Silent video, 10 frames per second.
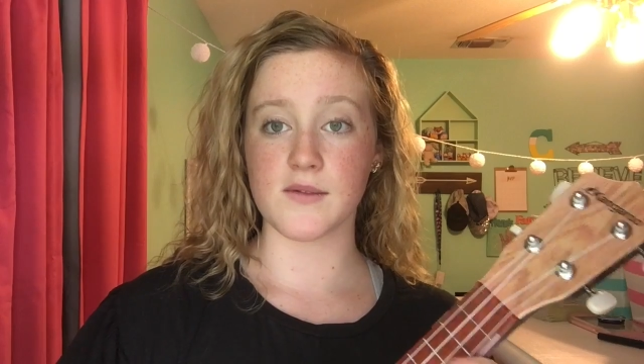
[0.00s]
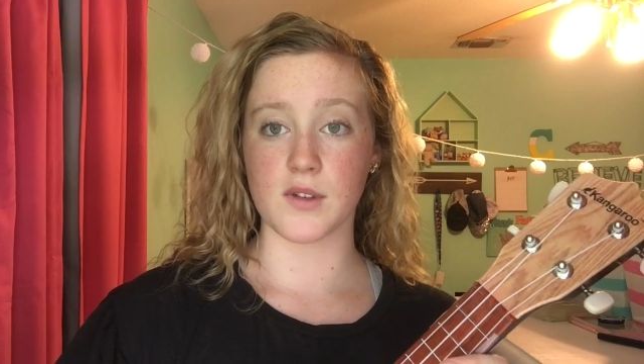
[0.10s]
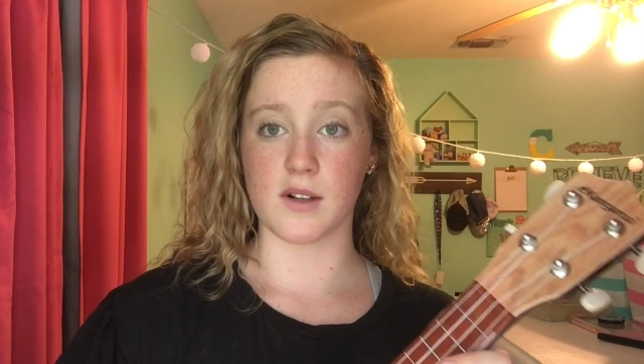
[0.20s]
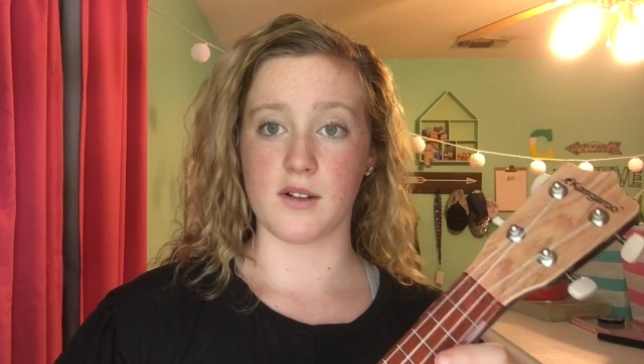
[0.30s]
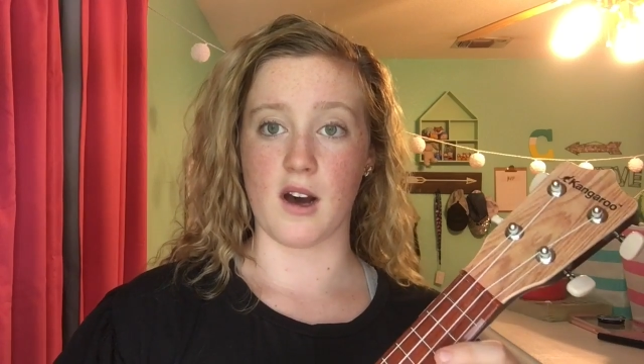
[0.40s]
it
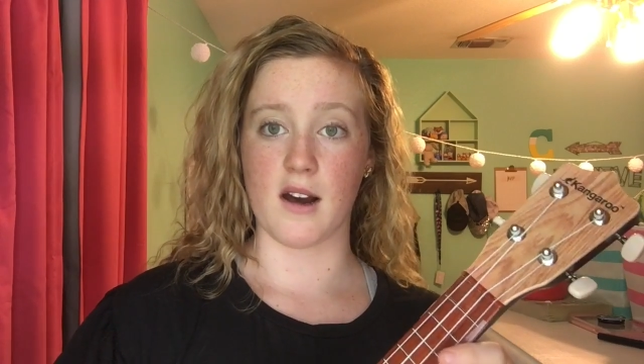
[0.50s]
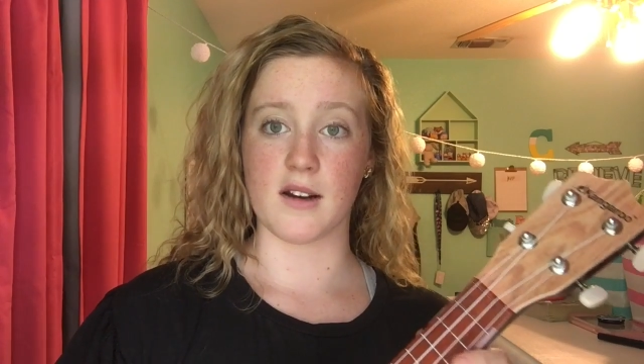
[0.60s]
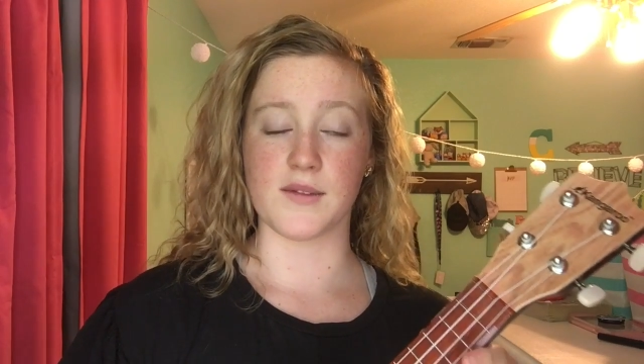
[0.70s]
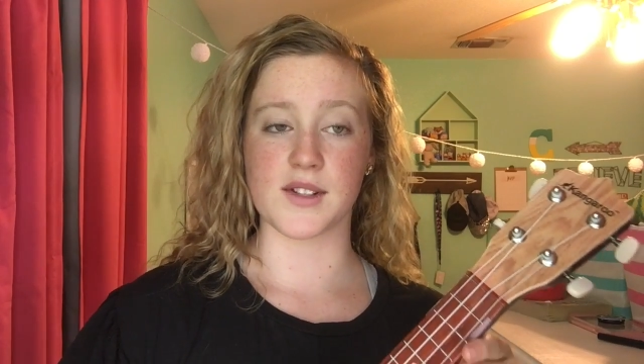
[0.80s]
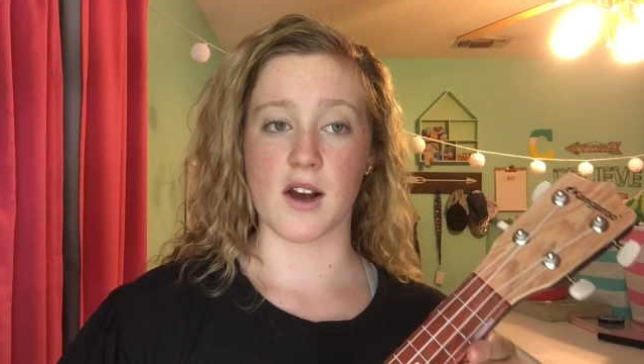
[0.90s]
for a lot
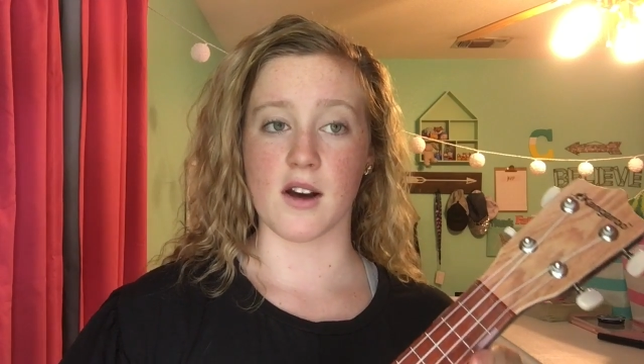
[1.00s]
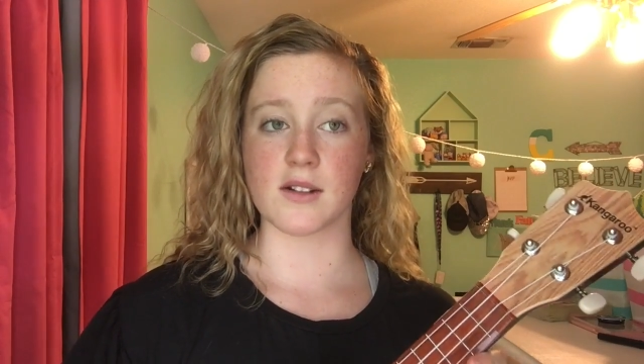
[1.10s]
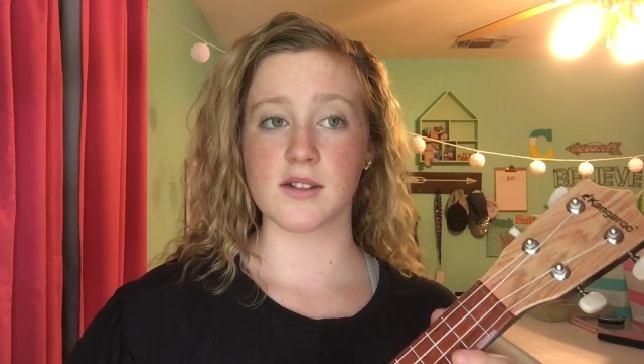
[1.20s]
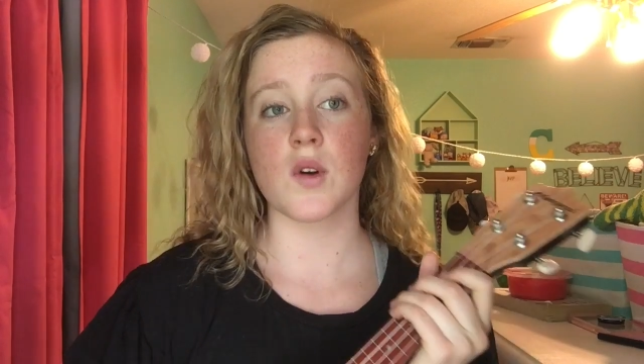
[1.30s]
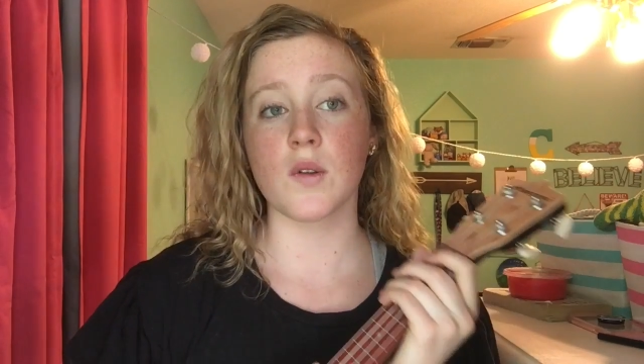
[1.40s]
of
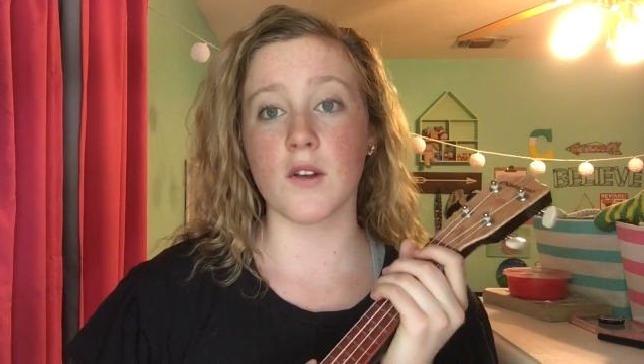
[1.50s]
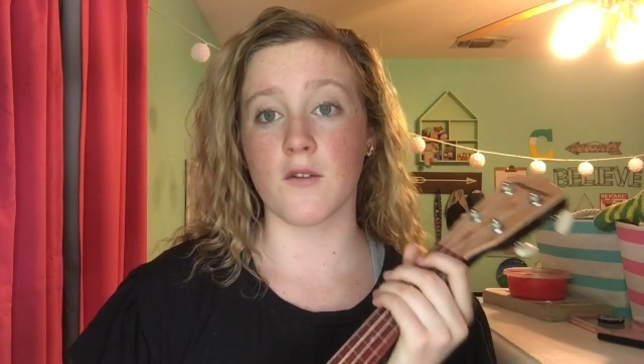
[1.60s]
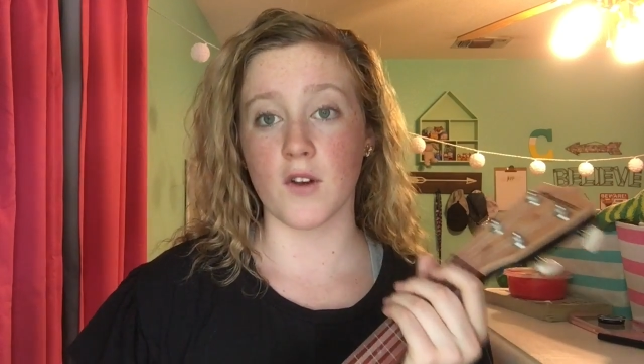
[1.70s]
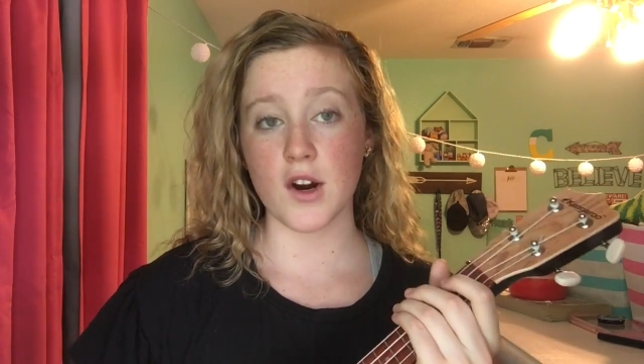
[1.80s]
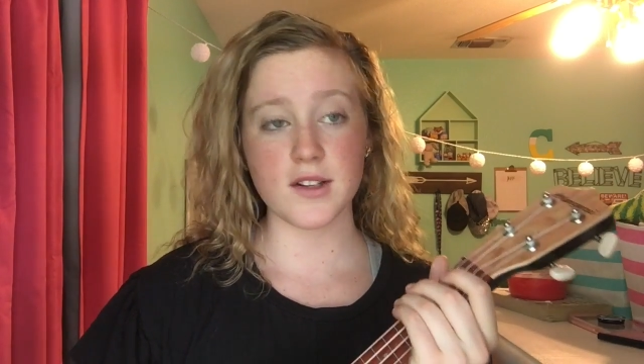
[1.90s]
songs. So the
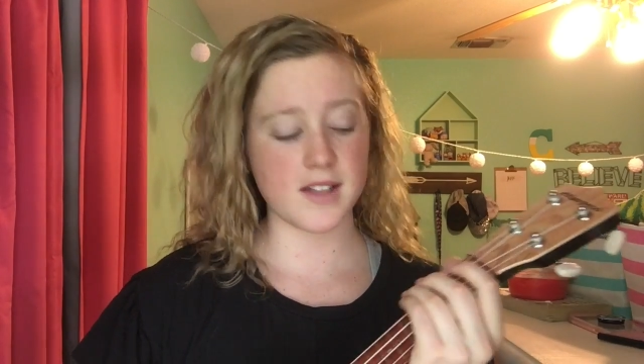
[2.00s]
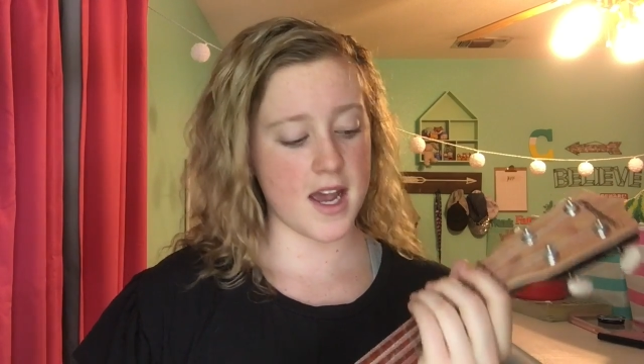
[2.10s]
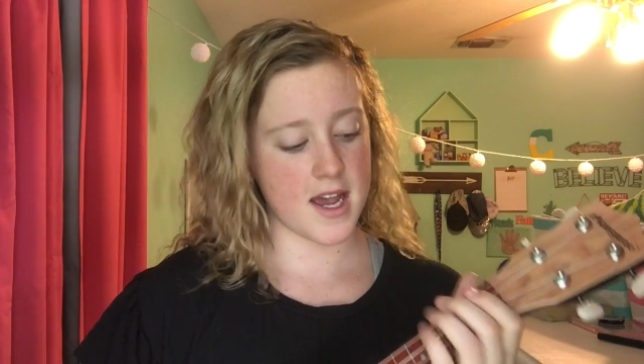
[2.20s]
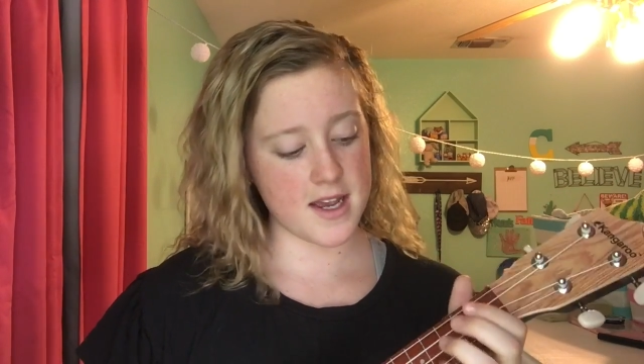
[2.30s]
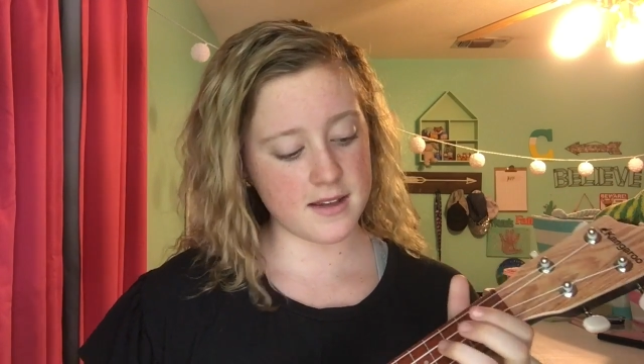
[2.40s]
verse
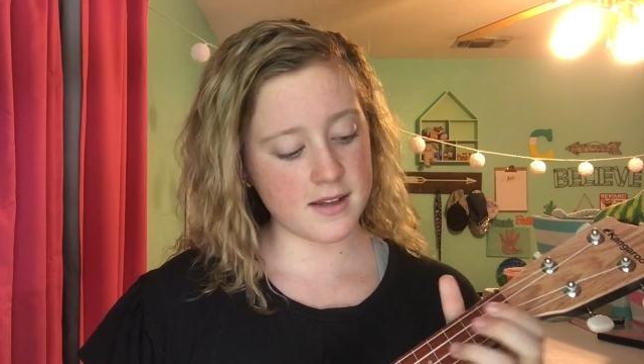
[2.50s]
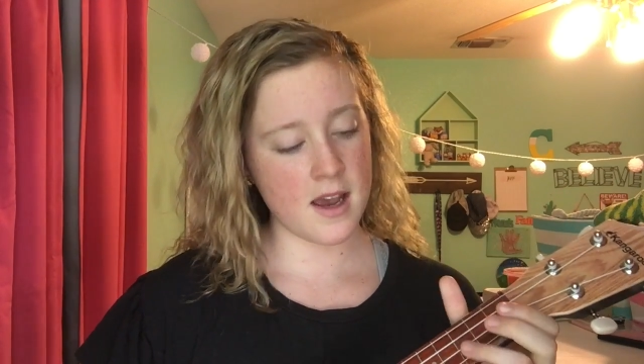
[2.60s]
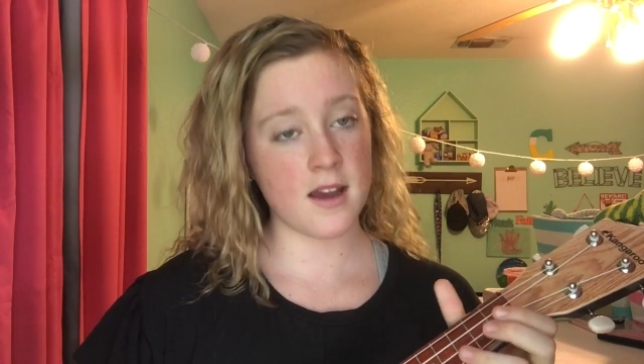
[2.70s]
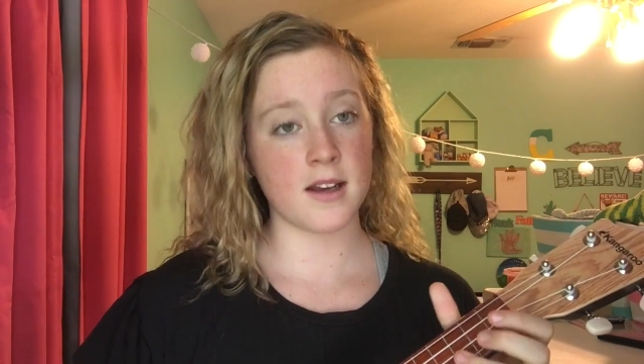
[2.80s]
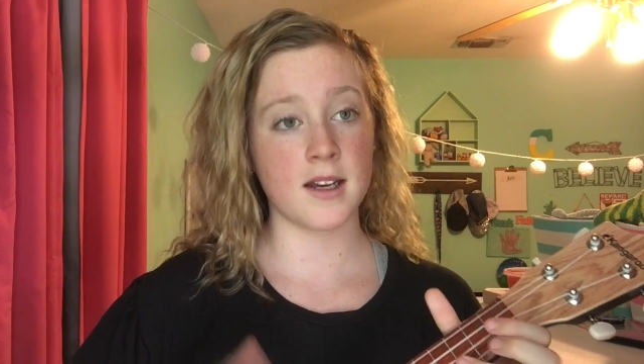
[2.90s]
is
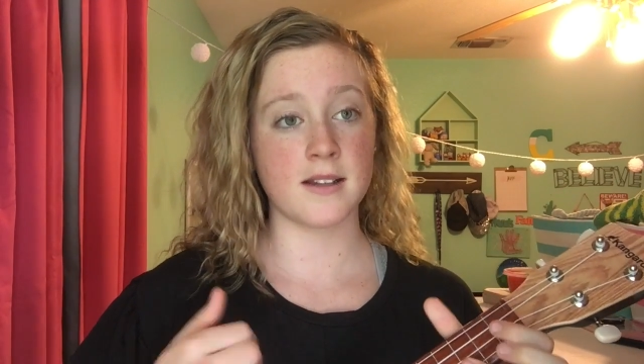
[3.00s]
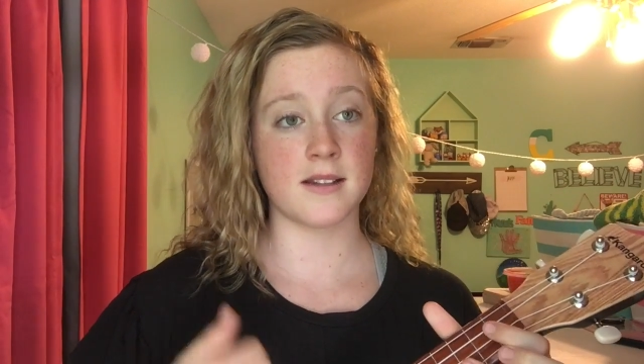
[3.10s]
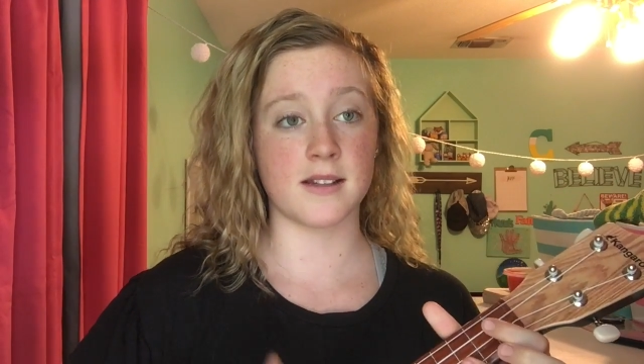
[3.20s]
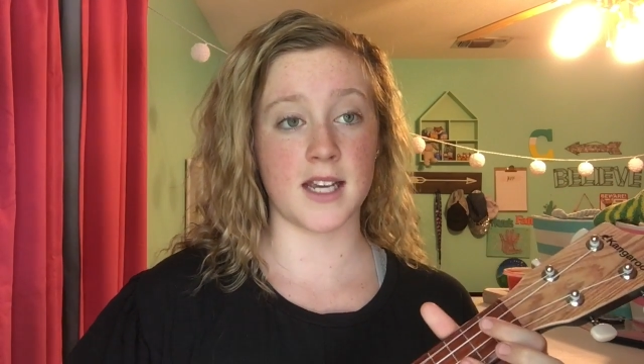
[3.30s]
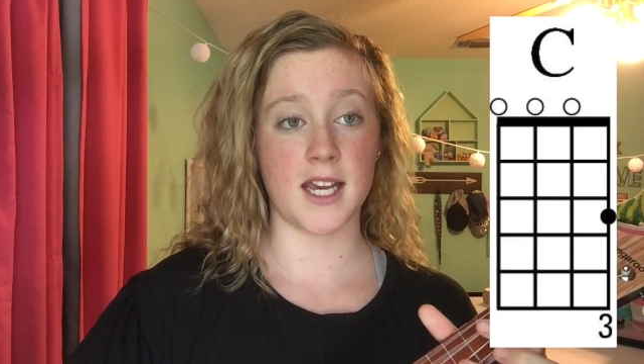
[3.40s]

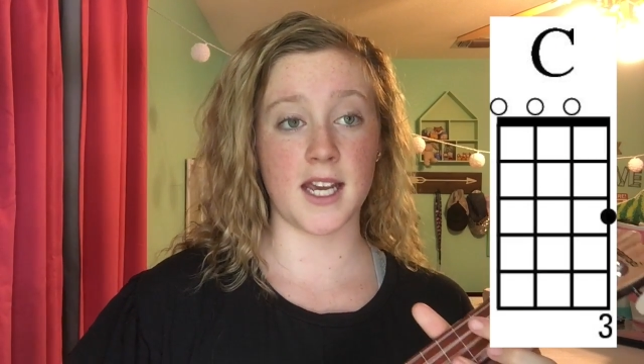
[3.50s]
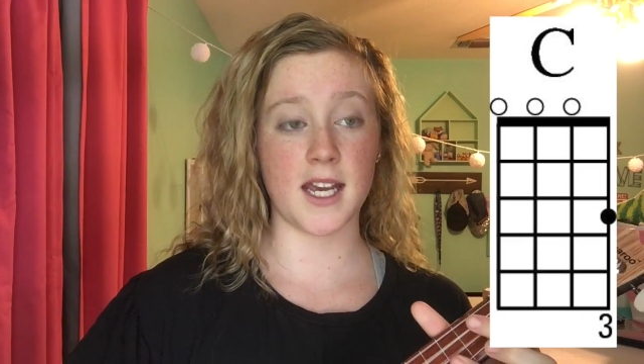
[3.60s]
C, G,